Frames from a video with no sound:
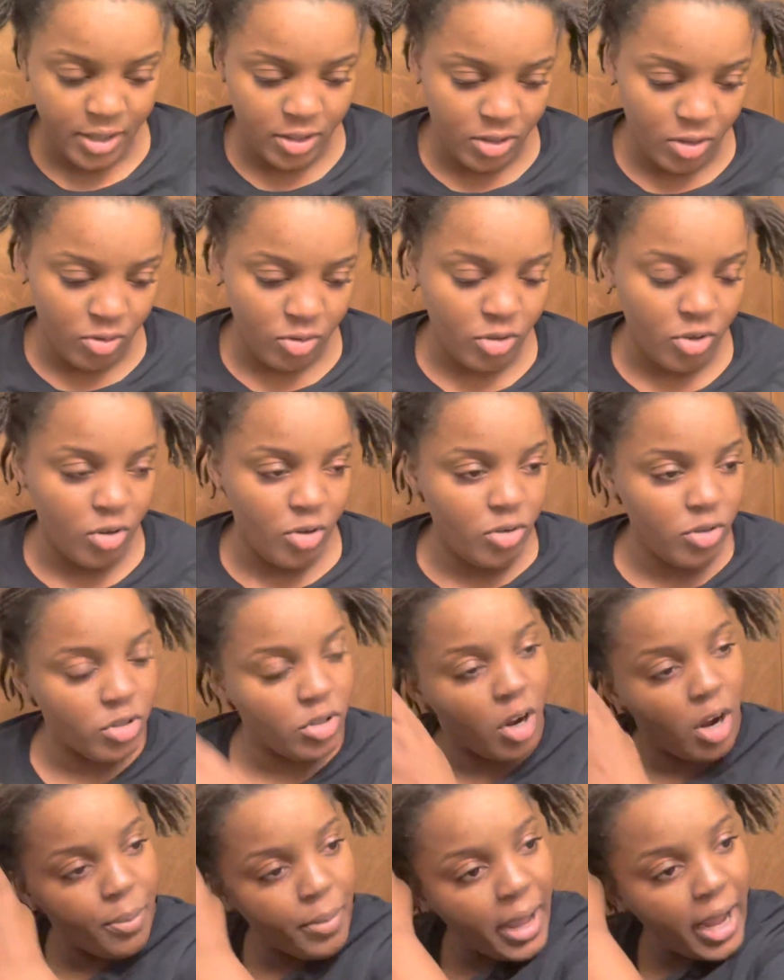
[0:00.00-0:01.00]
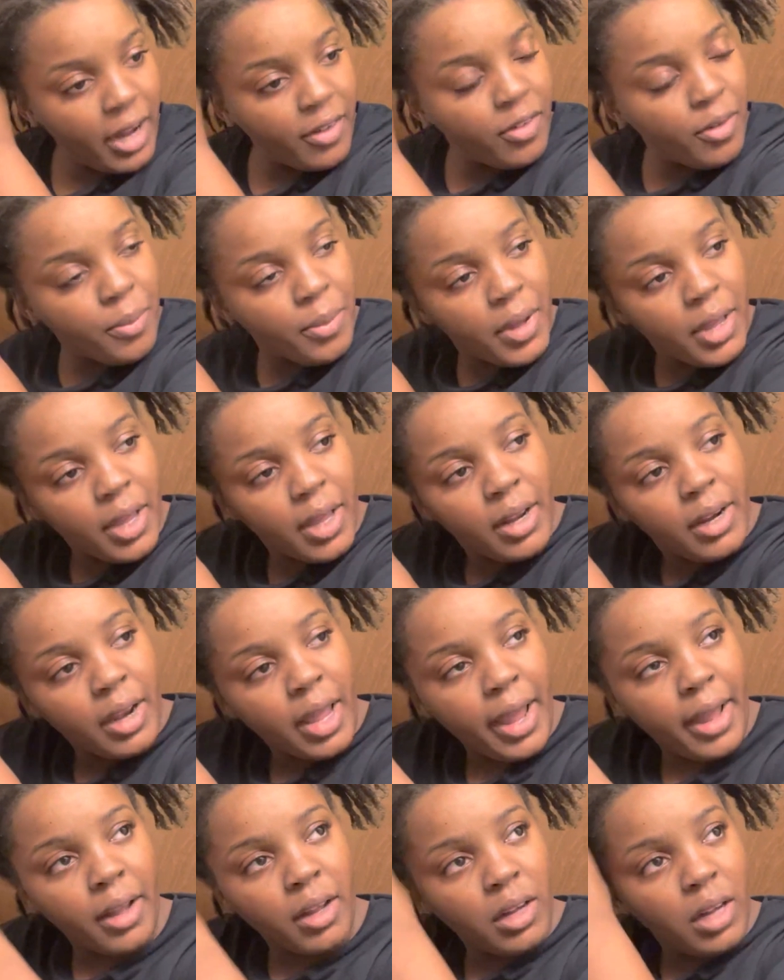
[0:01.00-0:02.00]
so school start back for me in
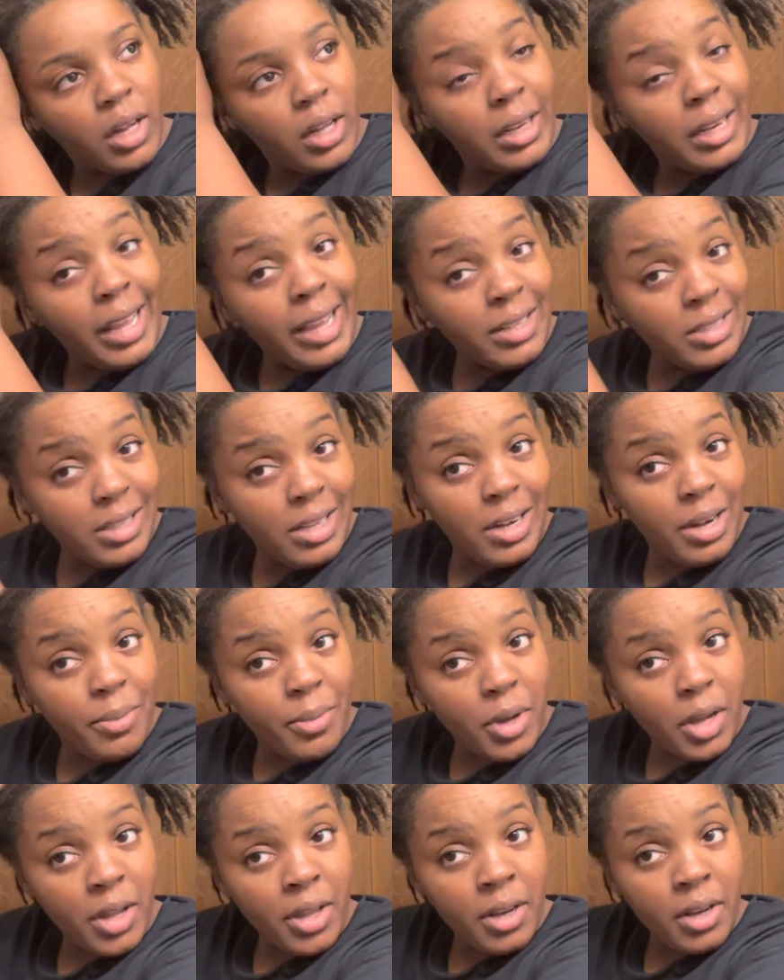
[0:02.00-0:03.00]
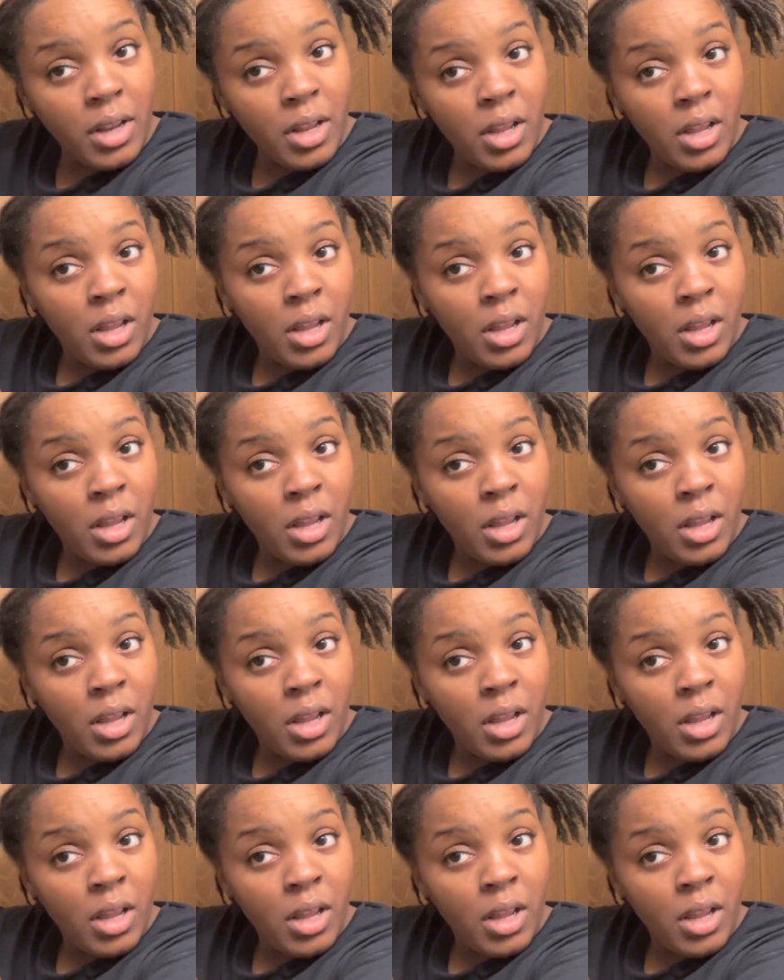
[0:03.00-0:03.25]
like uh, less than a month.